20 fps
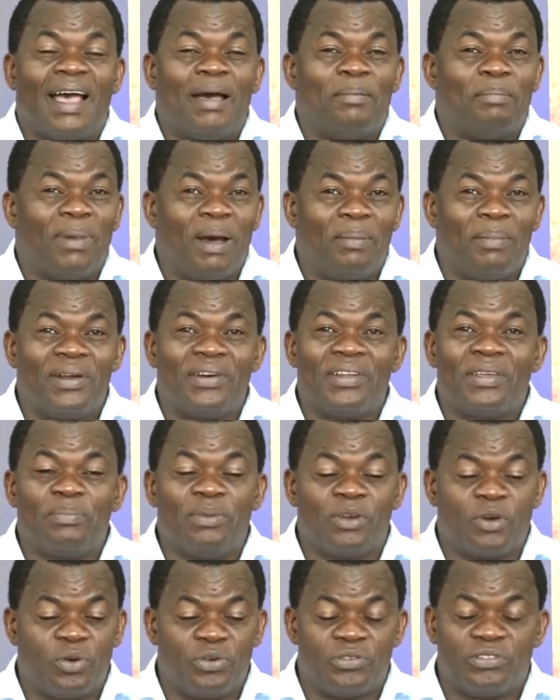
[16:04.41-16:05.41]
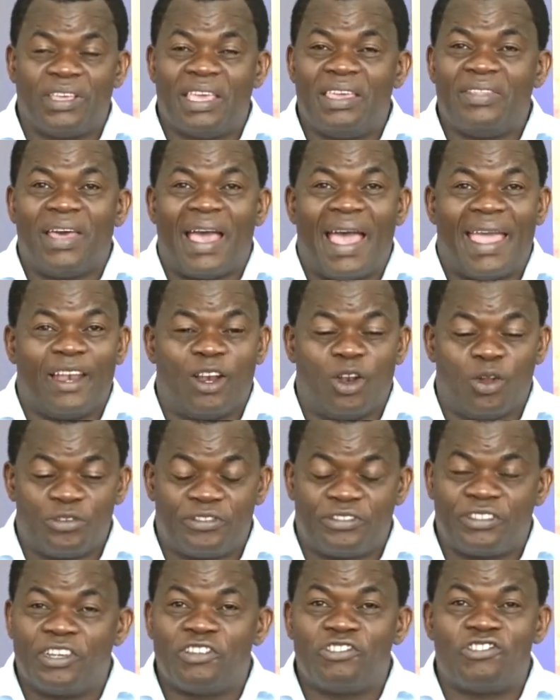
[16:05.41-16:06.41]
are murmuring because either I
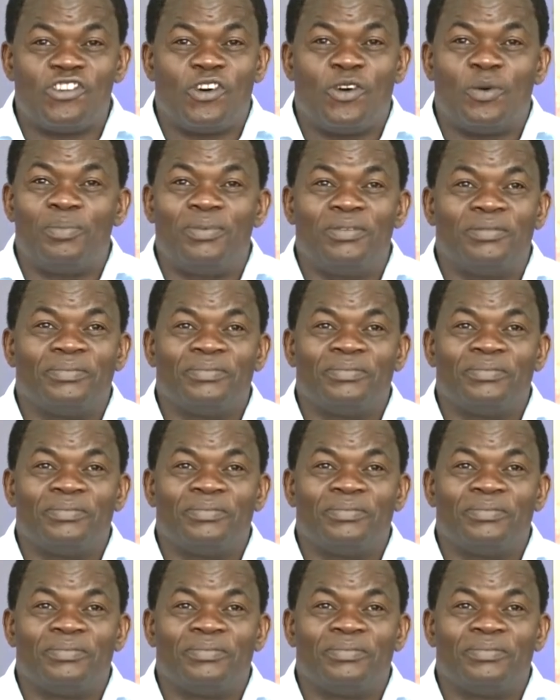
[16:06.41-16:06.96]
lost a job,